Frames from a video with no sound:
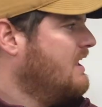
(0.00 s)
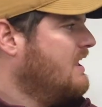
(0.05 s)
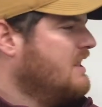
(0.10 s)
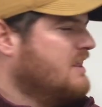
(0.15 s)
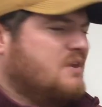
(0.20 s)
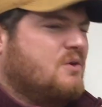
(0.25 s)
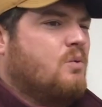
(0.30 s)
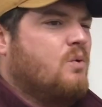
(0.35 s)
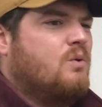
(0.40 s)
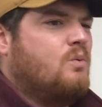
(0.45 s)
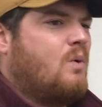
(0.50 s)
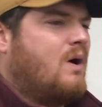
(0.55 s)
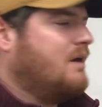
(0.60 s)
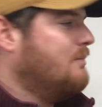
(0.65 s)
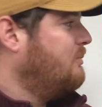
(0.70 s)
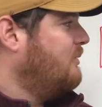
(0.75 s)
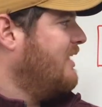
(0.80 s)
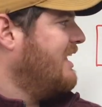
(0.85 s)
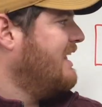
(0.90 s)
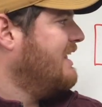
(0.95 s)
You wouldn't want
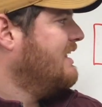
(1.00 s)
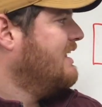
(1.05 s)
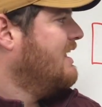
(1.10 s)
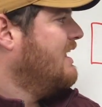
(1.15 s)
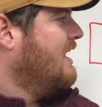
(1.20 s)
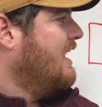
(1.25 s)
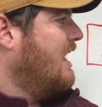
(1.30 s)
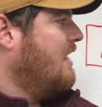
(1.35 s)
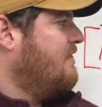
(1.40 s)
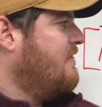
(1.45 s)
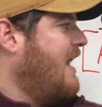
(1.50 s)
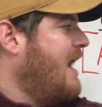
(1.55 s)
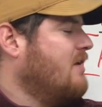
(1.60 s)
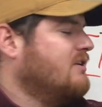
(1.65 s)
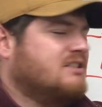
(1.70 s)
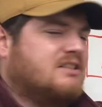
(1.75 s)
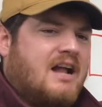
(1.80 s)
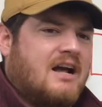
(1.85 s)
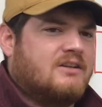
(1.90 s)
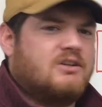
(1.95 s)
to plant
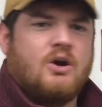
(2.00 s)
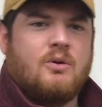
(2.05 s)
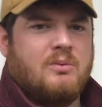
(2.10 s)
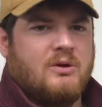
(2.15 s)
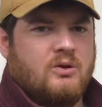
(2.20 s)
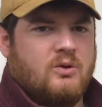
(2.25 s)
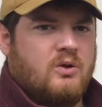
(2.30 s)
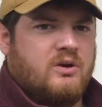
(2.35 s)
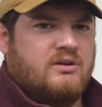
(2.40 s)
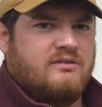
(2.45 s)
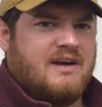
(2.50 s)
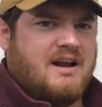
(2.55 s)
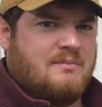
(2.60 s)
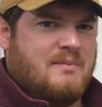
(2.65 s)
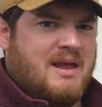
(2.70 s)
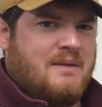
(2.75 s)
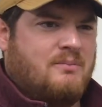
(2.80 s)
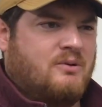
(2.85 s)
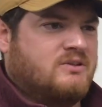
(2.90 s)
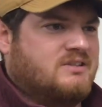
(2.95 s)
1,000 October Glory red
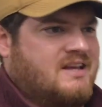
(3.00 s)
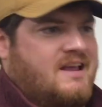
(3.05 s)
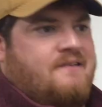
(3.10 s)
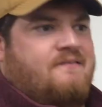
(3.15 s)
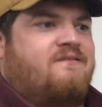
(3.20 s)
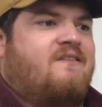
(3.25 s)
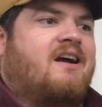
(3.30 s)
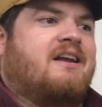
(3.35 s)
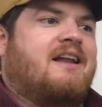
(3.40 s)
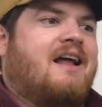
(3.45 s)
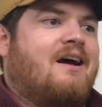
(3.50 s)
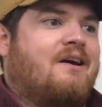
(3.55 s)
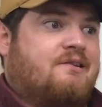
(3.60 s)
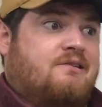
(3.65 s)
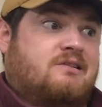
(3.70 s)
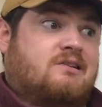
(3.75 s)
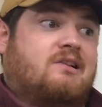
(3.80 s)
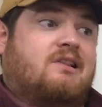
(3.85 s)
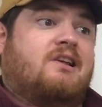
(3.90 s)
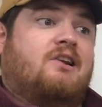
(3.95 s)
maples and find out
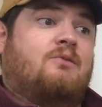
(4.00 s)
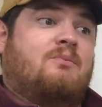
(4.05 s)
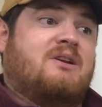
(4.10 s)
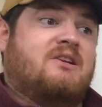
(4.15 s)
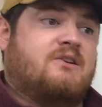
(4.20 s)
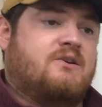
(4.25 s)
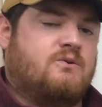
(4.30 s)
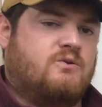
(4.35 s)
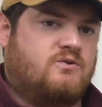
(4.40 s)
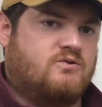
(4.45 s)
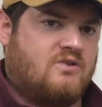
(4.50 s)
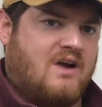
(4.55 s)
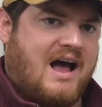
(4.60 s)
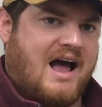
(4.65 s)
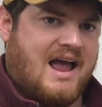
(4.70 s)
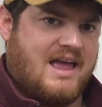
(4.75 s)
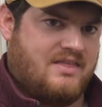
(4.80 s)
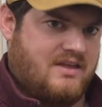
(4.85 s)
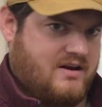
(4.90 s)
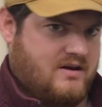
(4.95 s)
there's a little bit too
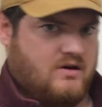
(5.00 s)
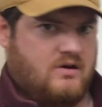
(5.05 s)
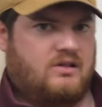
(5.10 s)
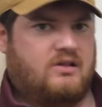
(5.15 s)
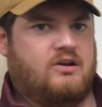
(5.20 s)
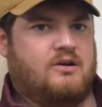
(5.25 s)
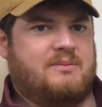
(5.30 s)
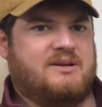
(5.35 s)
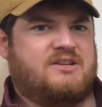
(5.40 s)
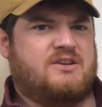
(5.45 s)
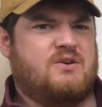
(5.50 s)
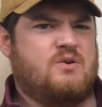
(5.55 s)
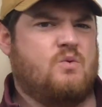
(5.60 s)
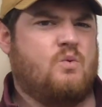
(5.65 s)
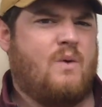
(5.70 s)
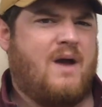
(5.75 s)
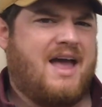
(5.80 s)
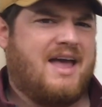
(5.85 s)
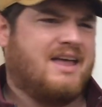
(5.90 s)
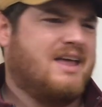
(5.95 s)
dry there, or a little bit too
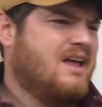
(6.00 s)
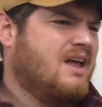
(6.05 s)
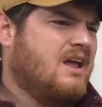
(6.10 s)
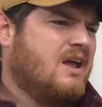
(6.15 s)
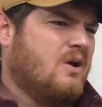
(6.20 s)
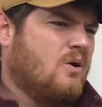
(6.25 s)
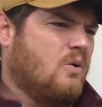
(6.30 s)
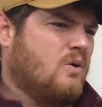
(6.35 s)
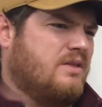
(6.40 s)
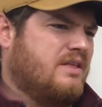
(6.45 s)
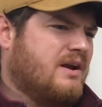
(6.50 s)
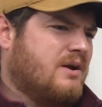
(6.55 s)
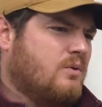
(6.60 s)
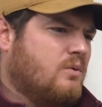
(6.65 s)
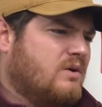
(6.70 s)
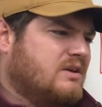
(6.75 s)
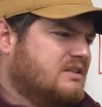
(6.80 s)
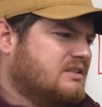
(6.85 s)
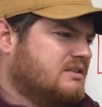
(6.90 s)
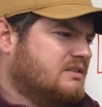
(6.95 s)
wet, or there
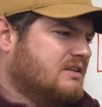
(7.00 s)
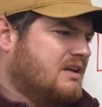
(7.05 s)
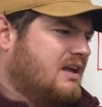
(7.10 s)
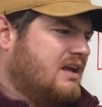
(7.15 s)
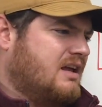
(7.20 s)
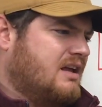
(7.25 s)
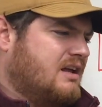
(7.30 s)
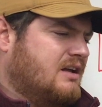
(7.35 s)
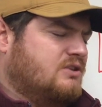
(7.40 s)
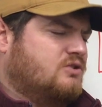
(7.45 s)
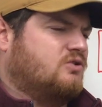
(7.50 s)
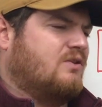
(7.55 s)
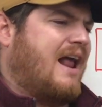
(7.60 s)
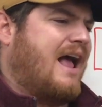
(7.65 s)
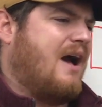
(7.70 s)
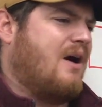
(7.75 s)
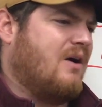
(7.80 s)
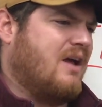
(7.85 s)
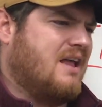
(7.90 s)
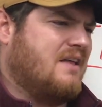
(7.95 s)
was a
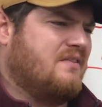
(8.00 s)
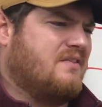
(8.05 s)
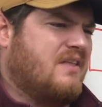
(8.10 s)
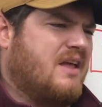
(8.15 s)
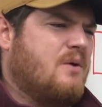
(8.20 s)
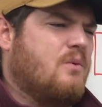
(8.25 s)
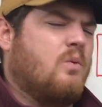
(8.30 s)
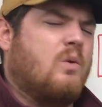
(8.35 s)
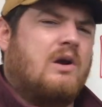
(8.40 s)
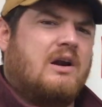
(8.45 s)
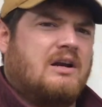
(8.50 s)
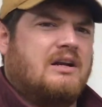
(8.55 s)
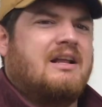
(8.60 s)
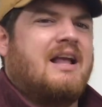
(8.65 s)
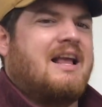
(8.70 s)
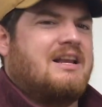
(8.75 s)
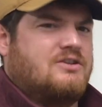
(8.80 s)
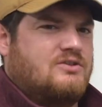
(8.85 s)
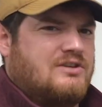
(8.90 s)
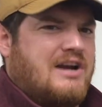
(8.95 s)
drought and they weren't
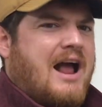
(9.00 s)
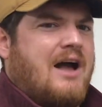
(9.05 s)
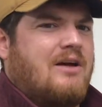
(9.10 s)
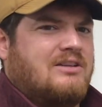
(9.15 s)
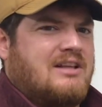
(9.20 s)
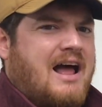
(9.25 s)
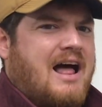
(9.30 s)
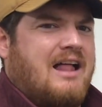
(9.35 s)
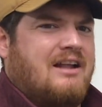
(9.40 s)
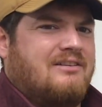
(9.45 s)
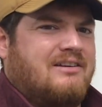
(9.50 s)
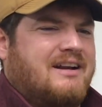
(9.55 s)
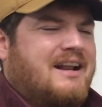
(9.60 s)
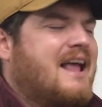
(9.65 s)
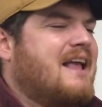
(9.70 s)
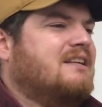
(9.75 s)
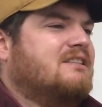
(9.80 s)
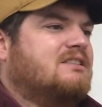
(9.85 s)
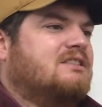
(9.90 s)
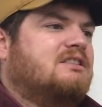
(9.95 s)
as drought tolerant
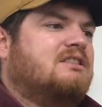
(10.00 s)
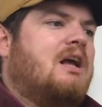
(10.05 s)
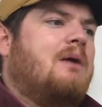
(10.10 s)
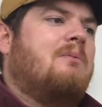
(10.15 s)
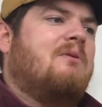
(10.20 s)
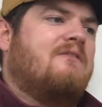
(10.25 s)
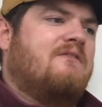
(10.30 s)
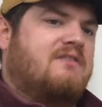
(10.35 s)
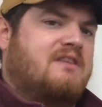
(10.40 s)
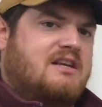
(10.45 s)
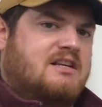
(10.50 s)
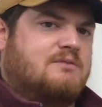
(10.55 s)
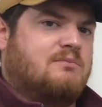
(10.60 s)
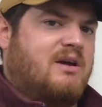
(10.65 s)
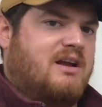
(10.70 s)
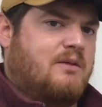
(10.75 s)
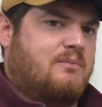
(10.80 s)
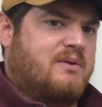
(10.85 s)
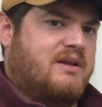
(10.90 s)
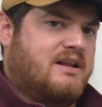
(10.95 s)
as some of these
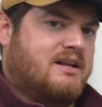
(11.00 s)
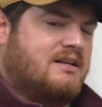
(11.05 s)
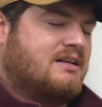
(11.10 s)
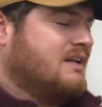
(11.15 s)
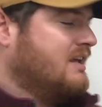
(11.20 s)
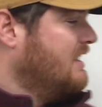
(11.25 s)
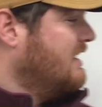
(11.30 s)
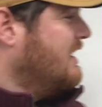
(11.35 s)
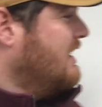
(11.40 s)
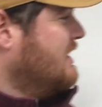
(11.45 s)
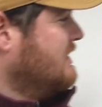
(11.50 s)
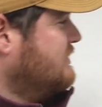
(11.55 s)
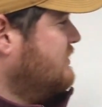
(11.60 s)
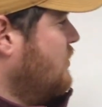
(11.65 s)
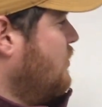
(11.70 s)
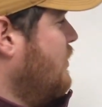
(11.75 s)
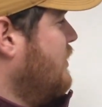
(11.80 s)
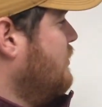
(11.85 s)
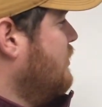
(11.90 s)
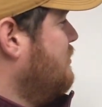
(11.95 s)
might have been. So
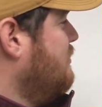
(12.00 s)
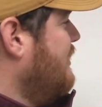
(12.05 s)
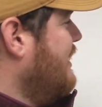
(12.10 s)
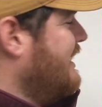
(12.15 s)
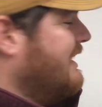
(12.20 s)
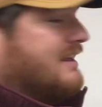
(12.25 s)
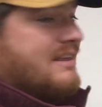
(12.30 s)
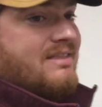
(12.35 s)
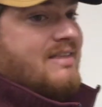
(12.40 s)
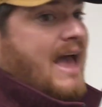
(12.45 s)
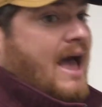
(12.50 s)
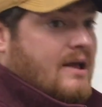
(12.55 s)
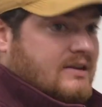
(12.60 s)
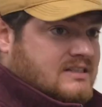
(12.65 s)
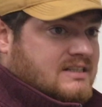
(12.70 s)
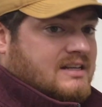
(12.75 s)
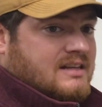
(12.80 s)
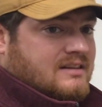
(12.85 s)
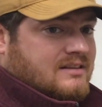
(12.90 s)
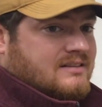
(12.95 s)
when we're planting
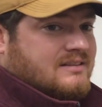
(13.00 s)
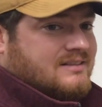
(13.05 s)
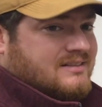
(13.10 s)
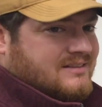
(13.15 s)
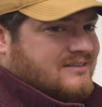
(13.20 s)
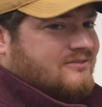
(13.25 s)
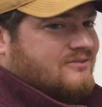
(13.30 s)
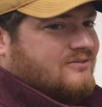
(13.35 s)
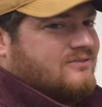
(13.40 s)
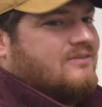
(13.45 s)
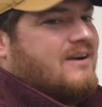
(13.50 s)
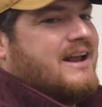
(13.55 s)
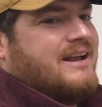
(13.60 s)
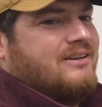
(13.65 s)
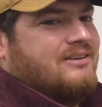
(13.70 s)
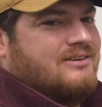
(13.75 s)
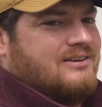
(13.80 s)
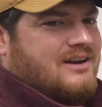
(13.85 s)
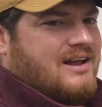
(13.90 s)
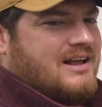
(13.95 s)
1,000
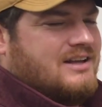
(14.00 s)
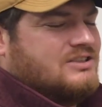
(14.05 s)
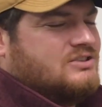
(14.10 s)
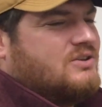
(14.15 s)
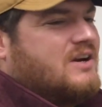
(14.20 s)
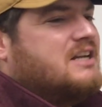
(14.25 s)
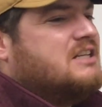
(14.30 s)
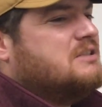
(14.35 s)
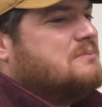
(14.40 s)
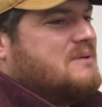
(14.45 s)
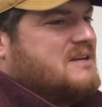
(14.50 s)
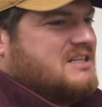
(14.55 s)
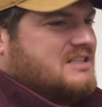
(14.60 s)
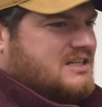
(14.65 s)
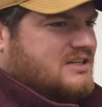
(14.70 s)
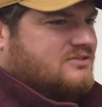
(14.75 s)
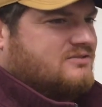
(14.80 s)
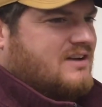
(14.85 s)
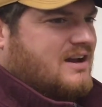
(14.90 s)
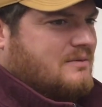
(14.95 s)
regular straight
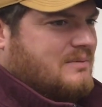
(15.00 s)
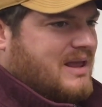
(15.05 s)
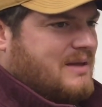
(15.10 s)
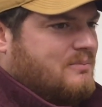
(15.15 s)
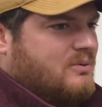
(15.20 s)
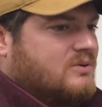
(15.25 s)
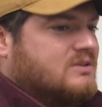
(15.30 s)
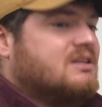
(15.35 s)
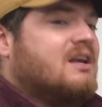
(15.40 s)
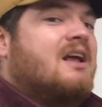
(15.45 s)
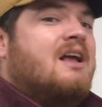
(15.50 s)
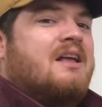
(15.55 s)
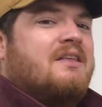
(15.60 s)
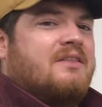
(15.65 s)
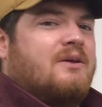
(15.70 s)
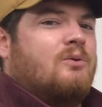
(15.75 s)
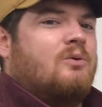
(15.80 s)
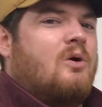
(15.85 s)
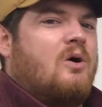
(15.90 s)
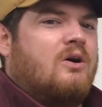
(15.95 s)
species red maples
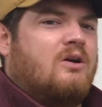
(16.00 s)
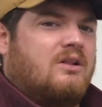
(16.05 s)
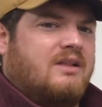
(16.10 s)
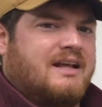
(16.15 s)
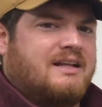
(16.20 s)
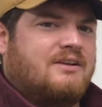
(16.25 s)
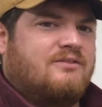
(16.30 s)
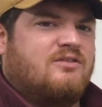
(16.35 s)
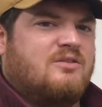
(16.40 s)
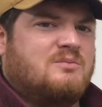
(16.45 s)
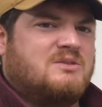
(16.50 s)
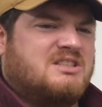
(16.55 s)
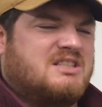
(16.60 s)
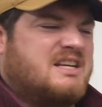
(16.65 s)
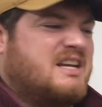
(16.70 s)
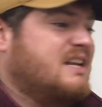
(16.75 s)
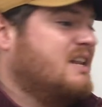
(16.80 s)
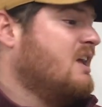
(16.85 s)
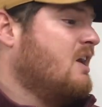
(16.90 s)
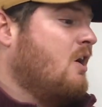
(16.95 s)
that were all collected from
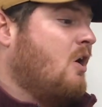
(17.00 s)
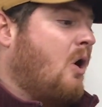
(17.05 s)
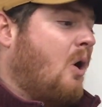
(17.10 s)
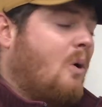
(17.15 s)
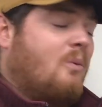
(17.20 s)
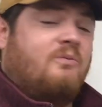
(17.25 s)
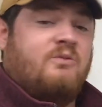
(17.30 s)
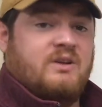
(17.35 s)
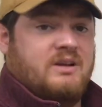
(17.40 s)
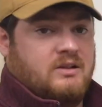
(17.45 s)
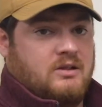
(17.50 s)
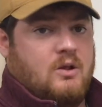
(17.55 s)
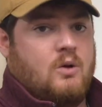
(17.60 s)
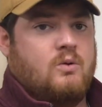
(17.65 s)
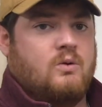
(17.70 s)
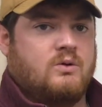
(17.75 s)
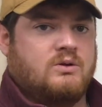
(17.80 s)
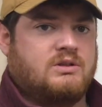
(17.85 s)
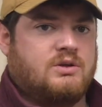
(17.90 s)
seed, hopefully local to